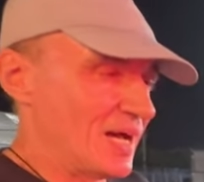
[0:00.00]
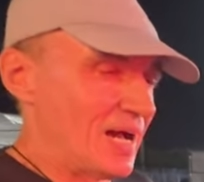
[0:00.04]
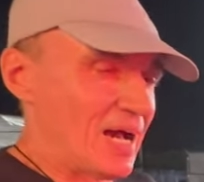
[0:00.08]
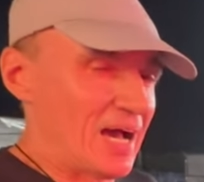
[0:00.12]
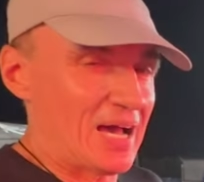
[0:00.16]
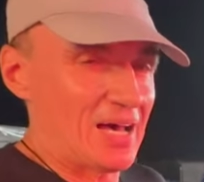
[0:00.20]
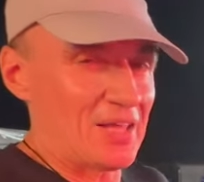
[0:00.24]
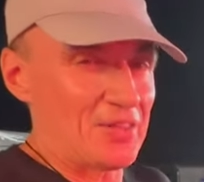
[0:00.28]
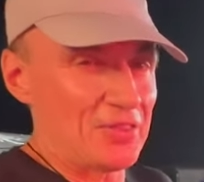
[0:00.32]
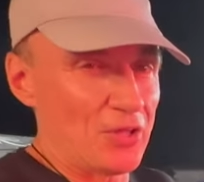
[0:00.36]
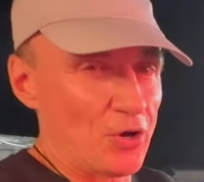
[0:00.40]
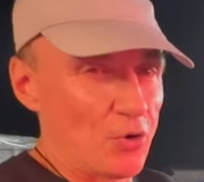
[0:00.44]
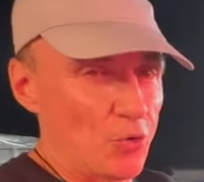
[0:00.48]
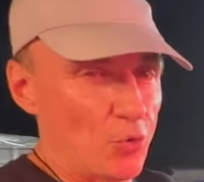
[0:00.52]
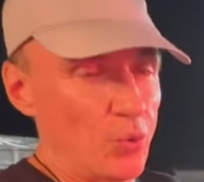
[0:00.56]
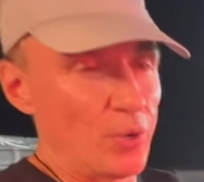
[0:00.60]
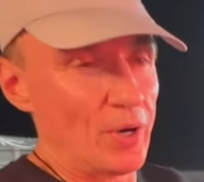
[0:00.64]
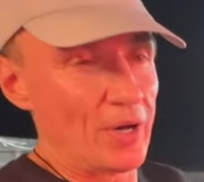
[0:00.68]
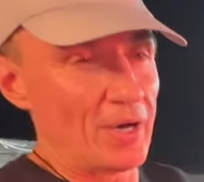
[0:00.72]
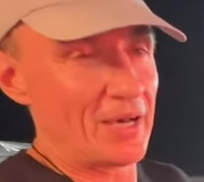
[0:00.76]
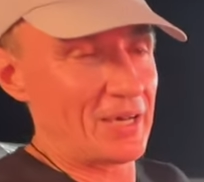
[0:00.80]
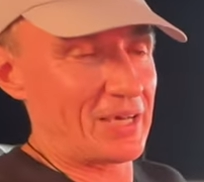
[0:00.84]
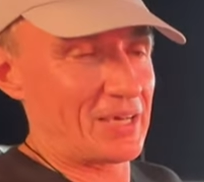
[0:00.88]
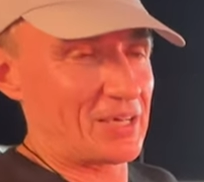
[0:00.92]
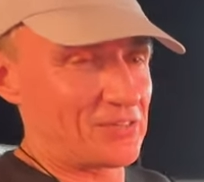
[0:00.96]
And the
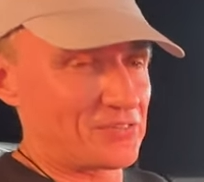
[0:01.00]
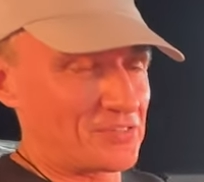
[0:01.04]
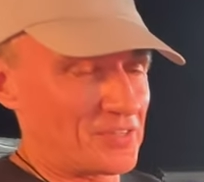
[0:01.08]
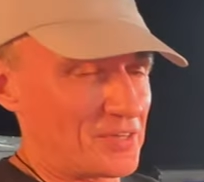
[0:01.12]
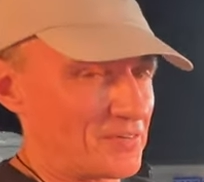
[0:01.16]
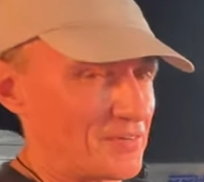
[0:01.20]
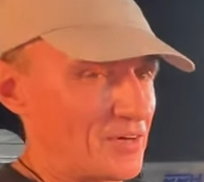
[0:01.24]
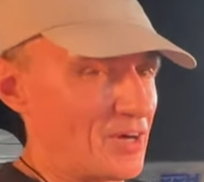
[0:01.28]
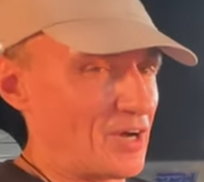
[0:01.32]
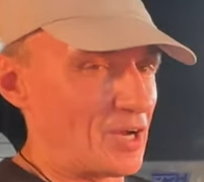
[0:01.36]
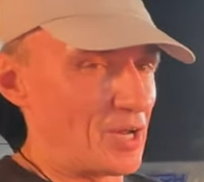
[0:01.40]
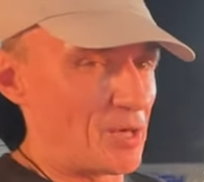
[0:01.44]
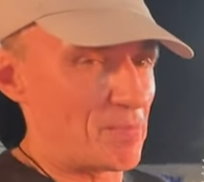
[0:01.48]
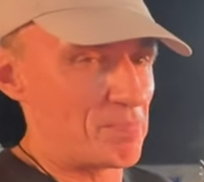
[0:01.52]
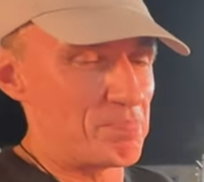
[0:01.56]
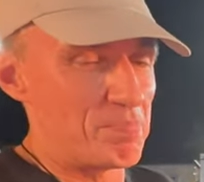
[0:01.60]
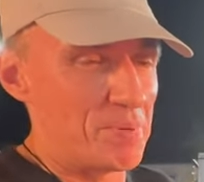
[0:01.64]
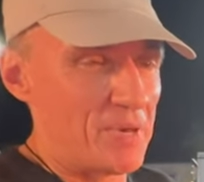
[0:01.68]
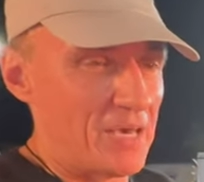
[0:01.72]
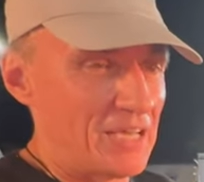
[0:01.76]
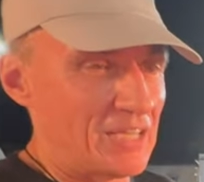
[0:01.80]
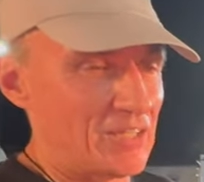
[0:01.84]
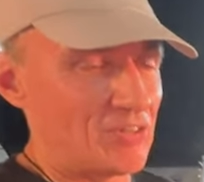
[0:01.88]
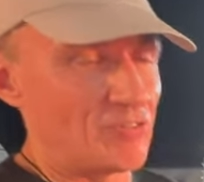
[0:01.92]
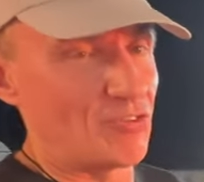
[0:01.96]
workers have got a
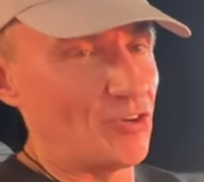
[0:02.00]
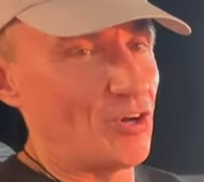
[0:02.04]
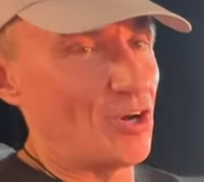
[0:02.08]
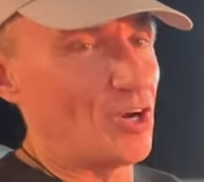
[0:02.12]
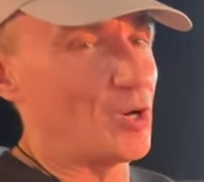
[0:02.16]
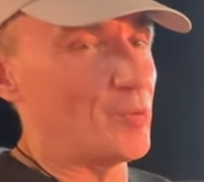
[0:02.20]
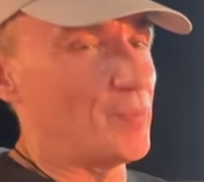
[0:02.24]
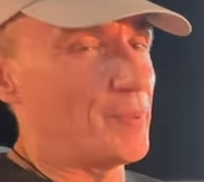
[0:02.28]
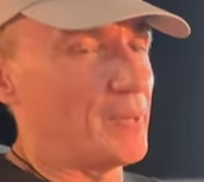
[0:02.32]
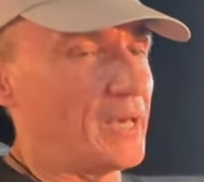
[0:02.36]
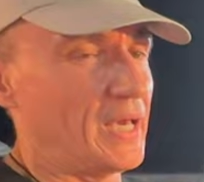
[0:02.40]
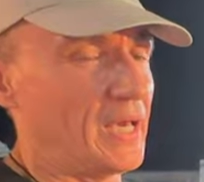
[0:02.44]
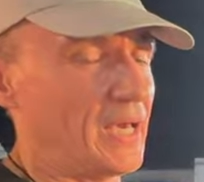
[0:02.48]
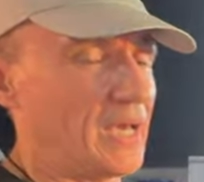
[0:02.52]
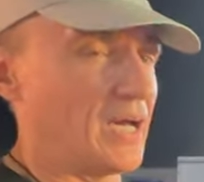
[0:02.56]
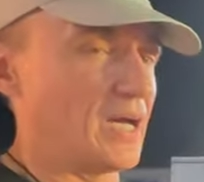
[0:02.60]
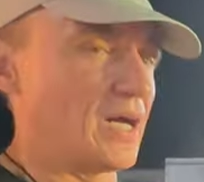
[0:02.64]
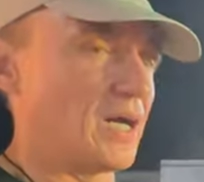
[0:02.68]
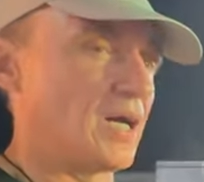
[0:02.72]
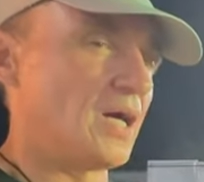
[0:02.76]
big job here